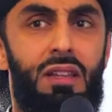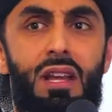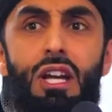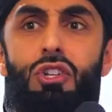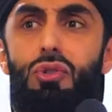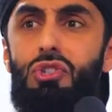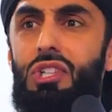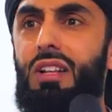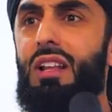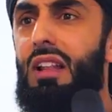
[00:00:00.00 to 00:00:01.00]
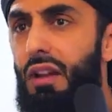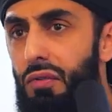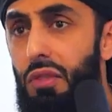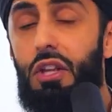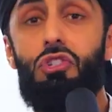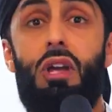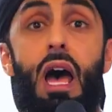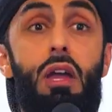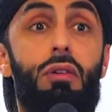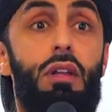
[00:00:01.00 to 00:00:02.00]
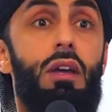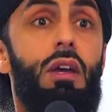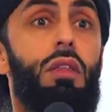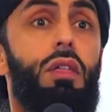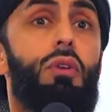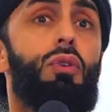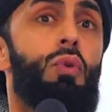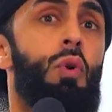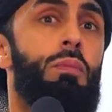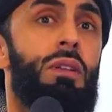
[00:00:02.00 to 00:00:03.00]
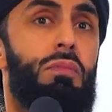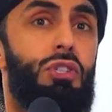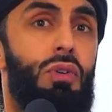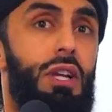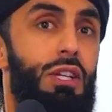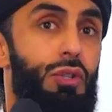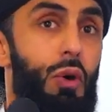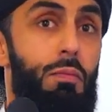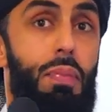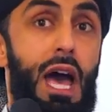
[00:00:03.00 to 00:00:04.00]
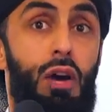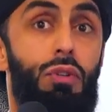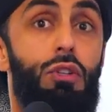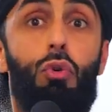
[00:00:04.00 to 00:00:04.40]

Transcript: And should she deliver the child, the gloom and misery is compounded.